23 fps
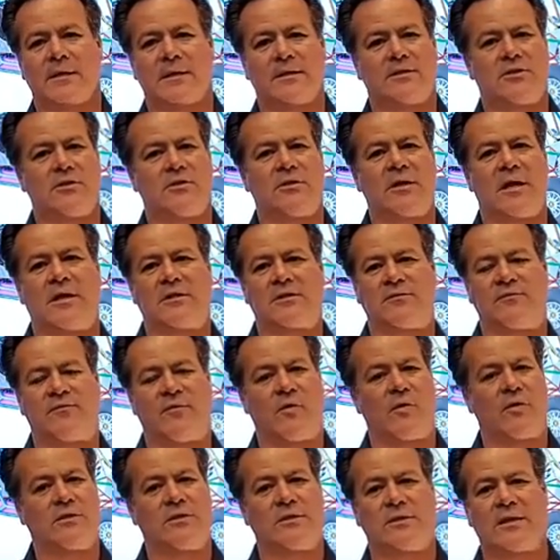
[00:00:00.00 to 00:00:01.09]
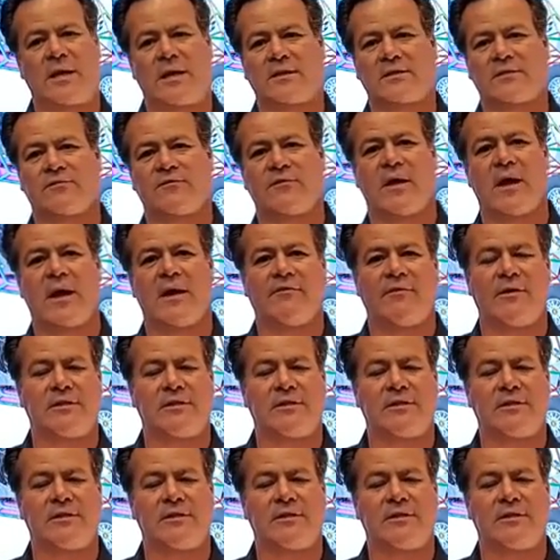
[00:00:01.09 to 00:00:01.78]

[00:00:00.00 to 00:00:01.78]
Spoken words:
2004, 2005,